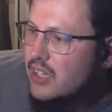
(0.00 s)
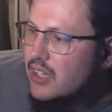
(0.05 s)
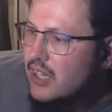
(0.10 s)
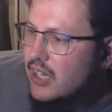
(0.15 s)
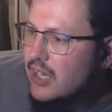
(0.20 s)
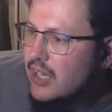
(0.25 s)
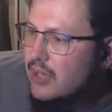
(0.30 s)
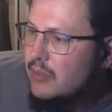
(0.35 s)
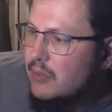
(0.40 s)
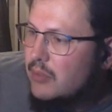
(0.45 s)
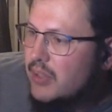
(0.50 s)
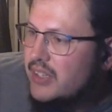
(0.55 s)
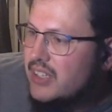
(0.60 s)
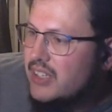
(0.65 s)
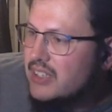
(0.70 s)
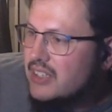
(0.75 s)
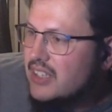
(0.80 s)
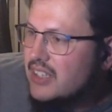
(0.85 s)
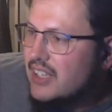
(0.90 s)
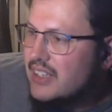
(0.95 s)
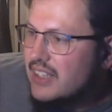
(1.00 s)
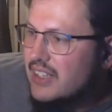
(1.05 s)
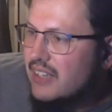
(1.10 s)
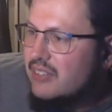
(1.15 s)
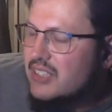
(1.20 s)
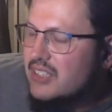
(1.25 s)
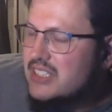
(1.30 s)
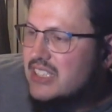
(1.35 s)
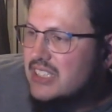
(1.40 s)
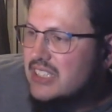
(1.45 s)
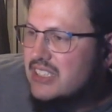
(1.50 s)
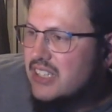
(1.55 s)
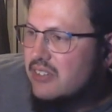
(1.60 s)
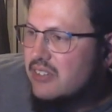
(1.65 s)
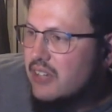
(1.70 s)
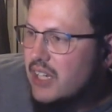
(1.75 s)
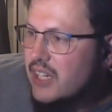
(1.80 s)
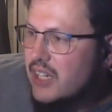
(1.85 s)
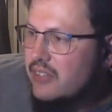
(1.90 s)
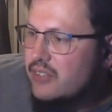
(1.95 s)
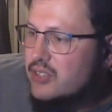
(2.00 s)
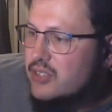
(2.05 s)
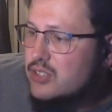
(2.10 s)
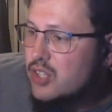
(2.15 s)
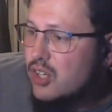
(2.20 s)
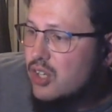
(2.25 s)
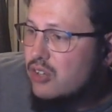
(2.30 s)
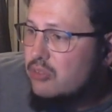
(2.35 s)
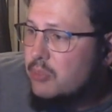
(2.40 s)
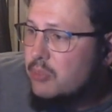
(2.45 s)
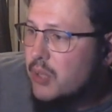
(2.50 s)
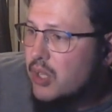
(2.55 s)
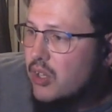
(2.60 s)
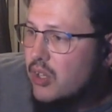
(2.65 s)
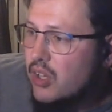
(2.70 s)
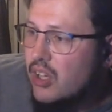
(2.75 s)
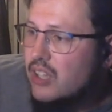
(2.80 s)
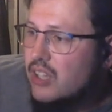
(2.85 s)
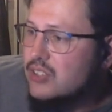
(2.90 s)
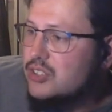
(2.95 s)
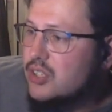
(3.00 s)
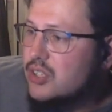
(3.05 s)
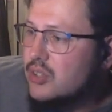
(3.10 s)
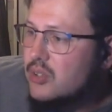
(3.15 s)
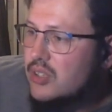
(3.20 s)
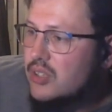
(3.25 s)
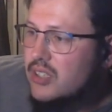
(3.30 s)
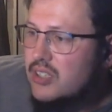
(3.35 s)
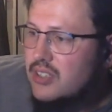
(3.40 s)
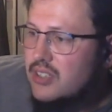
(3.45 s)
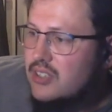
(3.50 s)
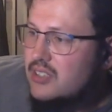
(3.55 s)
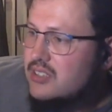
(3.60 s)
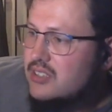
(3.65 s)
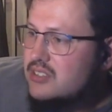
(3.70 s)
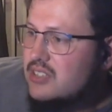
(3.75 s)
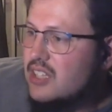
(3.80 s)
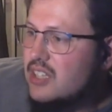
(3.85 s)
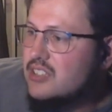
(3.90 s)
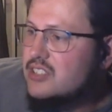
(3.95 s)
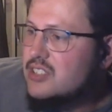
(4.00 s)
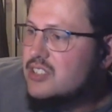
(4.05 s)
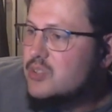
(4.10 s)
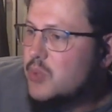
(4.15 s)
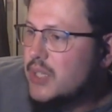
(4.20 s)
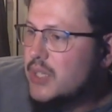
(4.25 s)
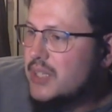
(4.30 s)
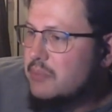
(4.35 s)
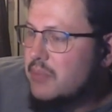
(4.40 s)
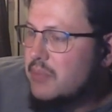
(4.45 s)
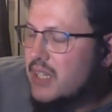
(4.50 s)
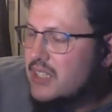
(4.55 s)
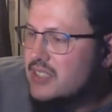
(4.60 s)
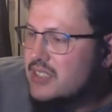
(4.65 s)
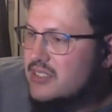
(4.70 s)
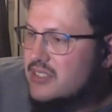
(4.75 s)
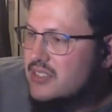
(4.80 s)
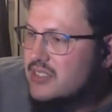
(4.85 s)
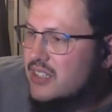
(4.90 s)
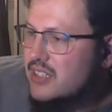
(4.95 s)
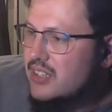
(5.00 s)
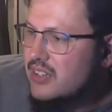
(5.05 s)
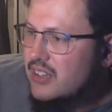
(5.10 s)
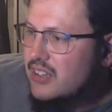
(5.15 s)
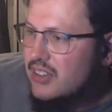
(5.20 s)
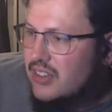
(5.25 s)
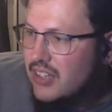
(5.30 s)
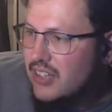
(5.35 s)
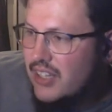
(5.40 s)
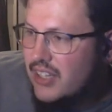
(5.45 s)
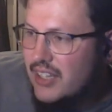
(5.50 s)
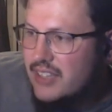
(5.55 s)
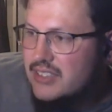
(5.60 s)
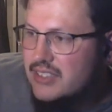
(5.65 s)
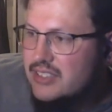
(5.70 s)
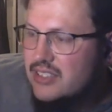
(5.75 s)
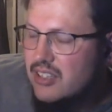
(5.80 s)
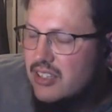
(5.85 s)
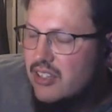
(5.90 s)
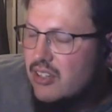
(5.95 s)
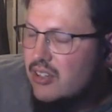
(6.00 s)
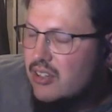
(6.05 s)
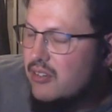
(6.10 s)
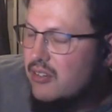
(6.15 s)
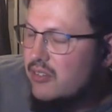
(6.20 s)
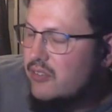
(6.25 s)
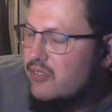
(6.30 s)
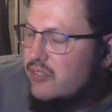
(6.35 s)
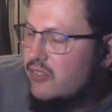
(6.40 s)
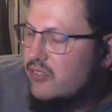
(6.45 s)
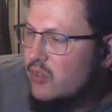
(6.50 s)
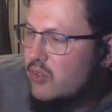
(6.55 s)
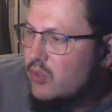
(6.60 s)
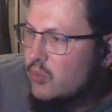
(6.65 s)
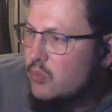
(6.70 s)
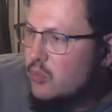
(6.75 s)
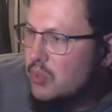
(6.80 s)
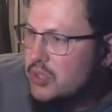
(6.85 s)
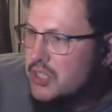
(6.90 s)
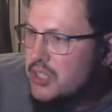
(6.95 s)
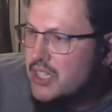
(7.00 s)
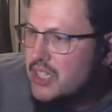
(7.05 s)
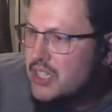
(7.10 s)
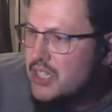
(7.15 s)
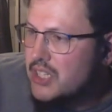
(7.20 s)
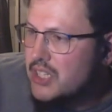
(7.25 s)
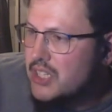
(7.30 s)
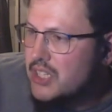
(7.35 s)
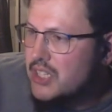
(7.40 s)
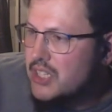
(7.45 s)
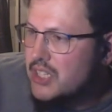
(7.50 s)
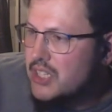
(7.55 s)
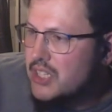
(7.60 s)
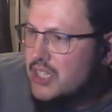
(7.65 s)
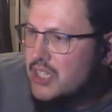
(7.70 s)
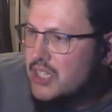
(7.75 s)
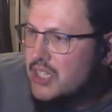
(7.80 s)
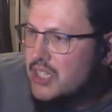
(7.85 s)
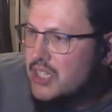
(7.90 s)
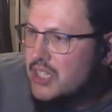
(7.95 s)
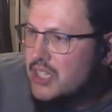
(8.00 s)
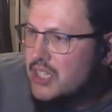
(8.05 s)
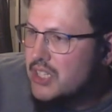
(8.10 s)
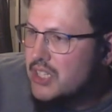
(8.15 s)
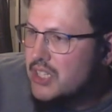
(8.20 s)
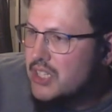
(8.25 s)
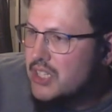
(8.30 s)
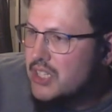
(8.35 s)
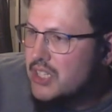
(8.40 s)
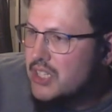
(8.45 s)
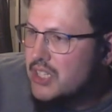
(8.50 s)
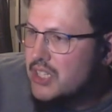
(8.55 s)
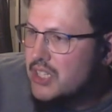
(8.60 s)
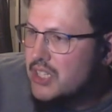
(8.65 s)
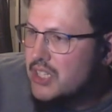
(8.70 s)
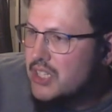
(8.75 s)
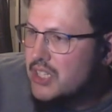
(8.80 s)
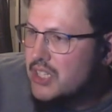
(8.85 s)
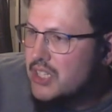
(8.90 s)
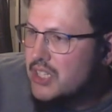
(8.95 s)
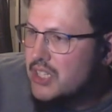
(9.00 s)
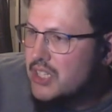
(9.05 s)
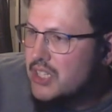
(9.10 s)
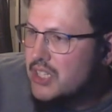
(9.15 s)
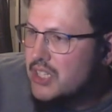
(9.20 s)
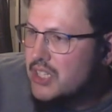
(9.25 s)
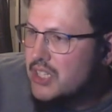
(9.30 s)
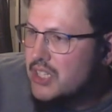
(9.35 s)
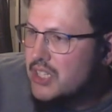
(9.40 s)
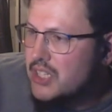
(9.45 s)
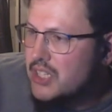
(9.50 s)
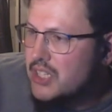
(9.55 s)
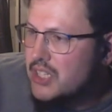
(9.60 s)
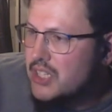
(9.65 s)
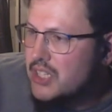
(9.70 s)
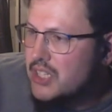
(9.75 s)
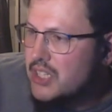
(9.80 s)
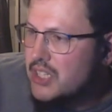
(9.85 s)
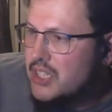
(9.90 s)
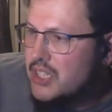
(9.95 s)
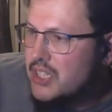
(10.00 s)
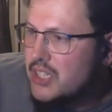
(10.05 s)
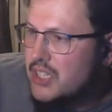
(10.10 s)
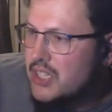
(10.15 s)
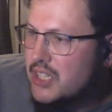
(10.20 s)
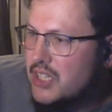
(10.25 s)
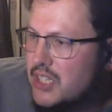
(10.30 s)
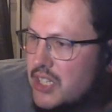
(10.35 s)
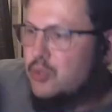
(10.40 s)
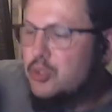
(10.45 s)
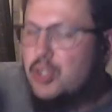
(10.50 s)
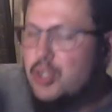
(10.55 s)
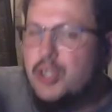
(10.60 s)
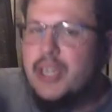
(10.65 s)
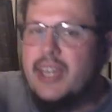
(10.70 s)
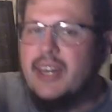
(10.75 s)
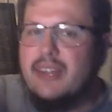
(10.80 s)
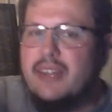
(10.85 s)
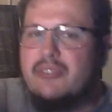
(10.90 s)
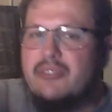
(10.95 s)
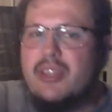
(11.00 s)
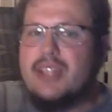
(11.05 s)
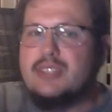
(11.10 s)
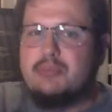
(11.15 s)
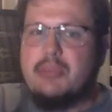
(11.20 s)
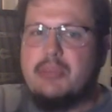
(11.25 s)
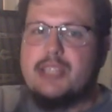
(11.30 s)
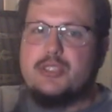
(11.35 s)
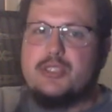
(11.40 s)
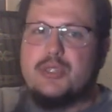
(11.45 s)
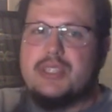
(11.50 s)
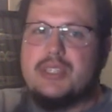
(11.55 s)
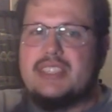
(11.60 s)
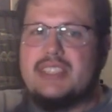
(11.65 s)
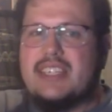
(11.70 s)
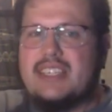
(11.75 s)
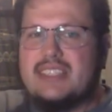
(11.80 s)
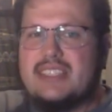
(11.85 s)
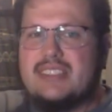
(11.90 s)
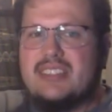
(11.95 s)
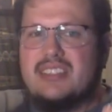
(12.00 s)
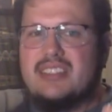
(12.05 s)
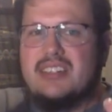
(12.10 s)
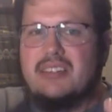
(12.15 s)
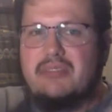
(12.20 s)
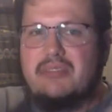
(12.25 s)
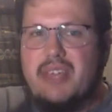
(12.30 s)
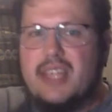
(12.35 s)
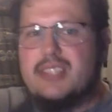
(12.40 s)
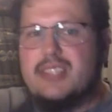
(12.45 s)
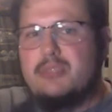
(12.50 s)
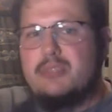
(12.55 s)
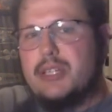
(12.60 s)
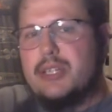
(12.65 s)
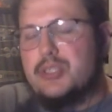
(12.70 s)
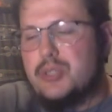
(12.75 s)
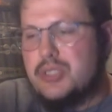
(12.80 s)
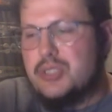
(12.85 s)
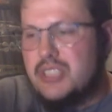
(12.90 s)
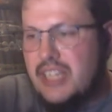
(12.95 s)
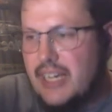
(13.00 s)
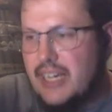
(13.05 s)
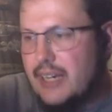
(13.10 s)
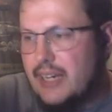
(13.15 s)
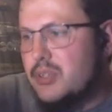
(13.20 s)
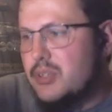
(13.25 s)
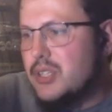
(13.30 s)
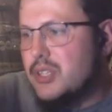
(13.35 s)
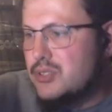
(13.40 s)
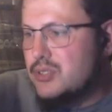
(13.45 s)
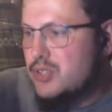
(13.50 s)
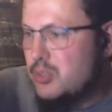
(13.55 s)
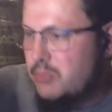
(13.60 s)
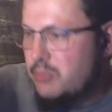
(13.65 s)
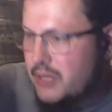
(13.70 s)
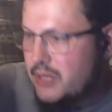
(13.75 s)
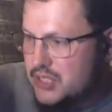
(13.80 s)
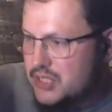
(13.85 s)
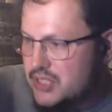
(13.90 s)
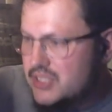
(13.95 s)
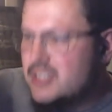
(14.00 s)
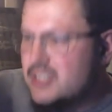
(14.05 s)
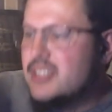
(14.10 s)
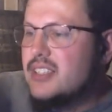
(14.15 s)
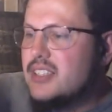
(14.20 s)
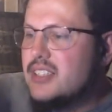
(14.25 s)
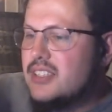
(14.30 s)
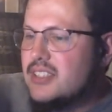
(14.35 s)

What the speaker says: I think, they gave it a 65. His curveball, also, tons of swing and miss. Lots of rotations. Like, he is you look at advanced metrics, he is an advanced metrics guy with those 2 pitches.